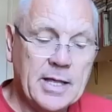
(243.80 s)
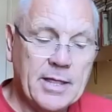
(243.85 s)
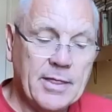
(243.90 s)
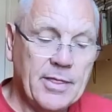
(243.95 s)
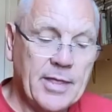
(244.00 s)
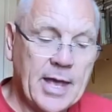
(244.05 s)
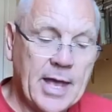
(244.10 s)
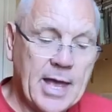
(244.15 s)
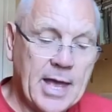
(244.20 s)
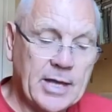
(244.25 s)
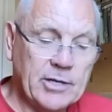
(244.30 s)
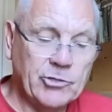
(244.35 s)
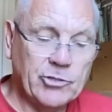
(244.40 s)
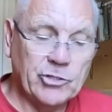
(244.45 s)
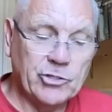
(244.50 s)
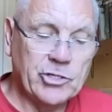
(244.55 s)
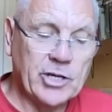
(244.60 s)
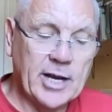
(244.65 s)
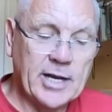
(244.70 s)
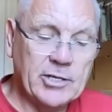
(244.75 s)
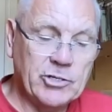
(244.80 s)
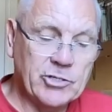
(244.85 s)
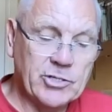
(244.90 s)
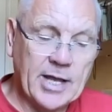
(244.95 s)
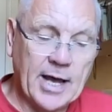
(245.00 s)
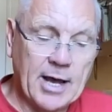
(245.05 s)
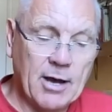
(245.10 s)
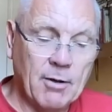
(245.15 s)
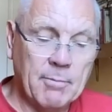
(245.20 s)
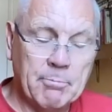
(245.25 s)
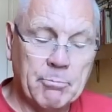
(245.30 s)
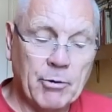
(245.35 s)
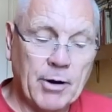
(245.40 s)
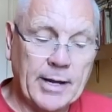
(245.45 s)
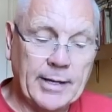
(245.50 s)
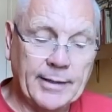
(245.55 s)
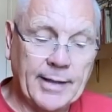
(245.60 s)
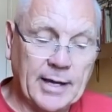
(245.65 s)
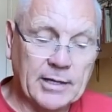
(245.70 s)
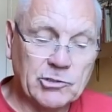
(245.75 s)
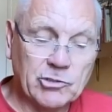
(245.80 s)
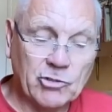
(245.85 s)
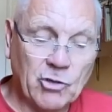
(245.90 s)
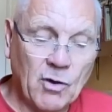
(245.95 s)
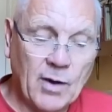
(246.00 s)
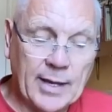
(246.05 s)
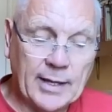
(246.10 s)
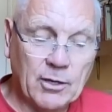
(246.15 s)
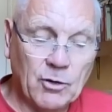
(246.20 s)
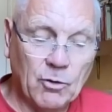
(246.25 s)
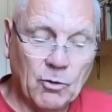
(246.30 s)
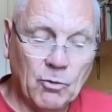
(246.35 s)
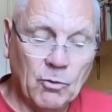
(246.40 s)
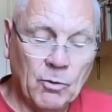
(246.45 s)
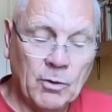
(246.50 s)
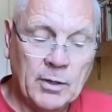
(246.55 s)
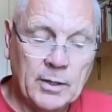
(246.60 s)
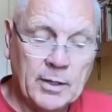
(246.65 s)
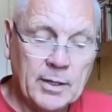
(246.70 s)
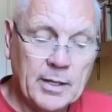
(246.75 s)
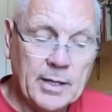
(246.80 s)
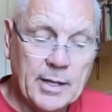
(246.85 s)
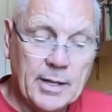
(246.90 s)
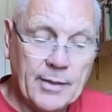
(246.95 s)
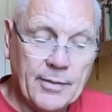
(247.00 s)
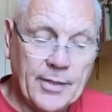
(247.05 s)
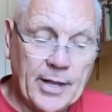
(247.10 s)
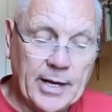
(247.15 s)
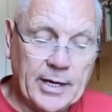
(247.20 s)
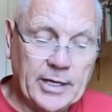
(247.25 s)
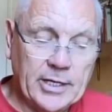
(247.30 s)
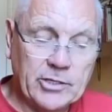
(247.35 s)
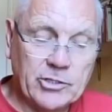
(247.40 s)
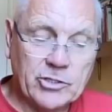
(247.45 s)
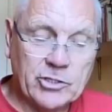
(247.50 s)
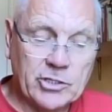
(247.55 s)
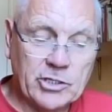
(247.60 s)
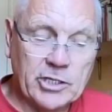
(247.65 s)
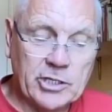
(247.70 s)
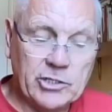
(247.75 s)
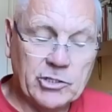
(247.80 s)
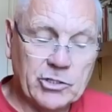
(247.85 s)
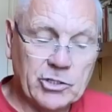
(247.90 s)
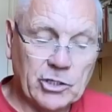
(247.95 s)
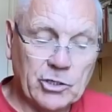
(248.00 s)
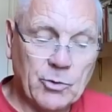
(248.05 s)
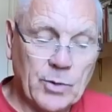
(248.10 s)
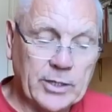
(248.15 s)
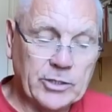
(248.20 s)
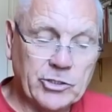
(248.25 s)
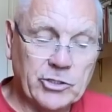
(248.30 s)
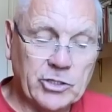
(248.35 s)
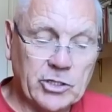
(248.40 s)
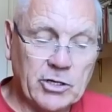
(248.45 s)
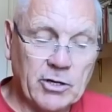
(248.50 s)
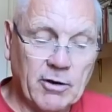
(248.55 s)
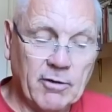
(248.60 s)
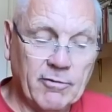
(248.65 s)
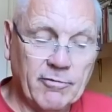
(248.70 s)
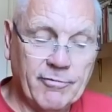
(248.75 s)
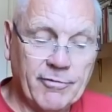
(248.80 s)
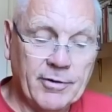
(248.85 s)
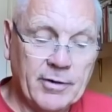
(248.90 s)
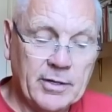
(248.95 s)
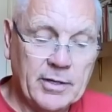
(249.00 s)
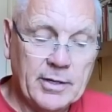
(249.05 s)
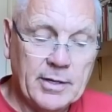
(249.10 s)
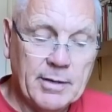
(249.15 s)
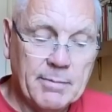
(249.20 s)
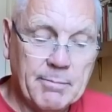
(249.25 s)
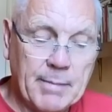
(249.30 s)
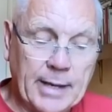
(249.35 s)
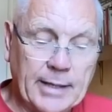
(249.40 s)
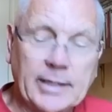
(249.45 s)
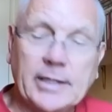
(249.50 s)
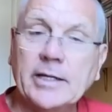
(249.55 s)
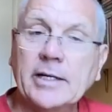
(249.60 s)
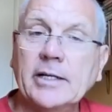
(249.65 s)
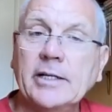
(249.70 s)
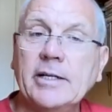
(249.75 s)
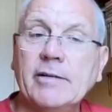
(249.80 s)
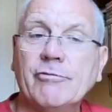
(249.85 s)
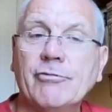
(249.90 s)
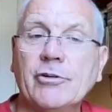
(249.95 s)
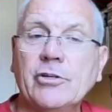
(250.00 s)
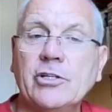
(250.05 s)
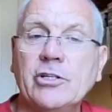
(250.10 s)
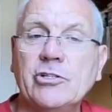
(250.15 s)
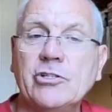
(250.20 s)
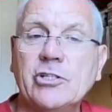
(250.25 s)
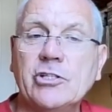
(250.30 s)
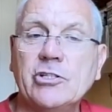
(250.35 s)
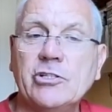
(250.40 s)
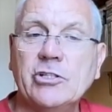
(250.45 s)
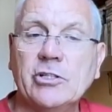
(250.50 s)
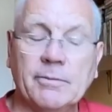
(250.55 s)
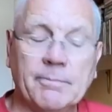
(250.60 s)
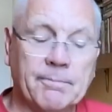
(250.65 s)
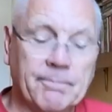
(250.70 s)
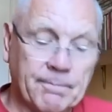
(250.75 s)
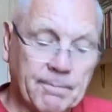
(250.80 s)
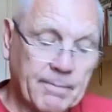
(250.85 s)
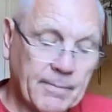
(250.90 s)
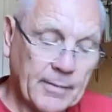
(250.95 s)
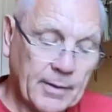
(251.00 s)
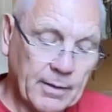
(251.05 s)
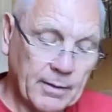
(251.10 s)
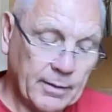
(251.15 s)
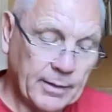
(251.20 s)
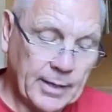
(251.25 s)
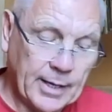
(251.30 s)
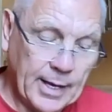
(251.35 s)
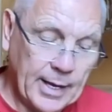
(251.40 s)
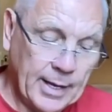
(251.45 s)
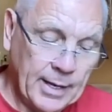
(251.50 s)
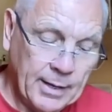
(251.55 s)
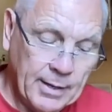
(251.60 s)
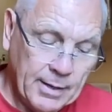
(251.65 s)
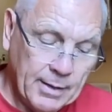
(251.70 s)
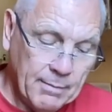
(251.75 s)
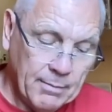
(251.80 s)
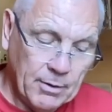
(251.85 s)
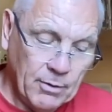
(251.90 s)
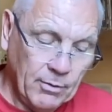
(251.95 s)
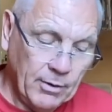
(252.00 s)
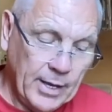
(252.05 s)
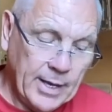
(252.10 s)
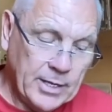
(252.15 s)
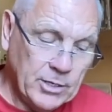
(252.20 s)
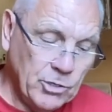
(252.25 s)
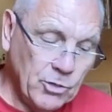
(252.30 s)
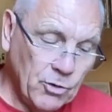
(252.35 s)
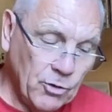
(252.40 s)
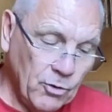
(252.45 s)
then to change that and break that cycle, then it's a question of making a different decision. Okay, well, I'm getting